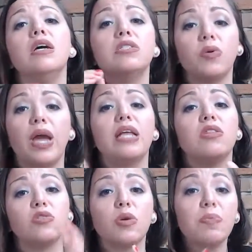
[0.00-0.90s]
So again,
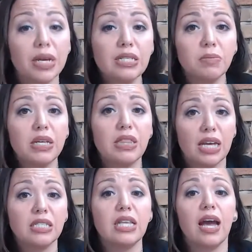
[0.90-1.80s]
those are placement
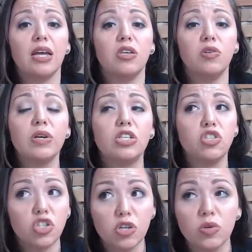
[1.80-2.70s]
things that you can
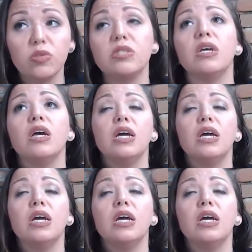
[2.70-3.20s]
choose.